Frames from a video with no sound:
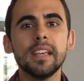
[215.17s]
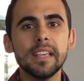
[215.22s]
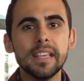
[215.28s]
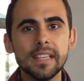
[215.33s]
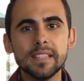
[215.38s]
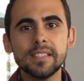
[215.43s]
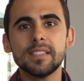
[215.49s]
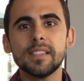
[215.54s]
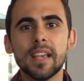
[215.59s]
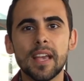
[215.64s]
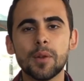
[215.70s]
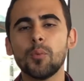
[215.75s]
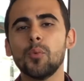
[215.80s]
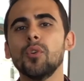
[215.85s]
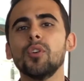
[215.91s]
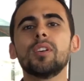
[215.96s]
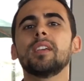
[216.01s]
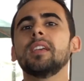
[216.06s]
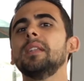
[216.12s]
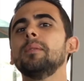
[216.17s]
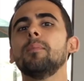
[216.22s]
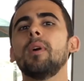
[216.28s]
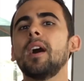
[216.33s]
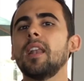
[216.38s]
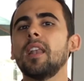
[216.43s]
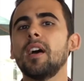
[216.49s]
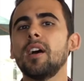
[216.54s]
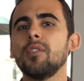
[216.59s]
is at work in
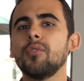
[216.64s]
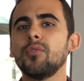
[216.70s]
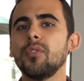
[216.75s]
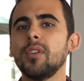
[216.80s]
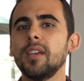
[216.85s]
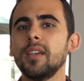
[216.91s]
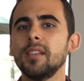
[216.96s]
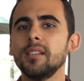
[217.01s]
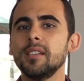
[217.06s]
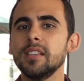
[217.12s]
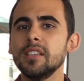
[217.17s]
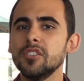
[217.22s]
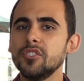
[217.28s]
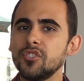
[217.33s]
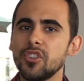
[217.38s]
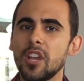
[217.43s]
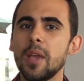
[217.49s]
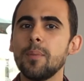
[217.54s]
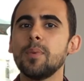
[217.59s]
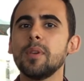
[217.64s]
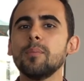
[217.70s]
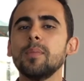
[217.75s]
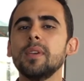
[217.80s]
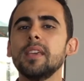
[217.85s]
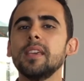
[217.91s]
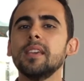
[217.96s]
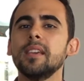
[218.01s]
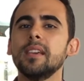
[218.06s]
my life and he's shaping
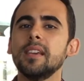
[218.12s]
me.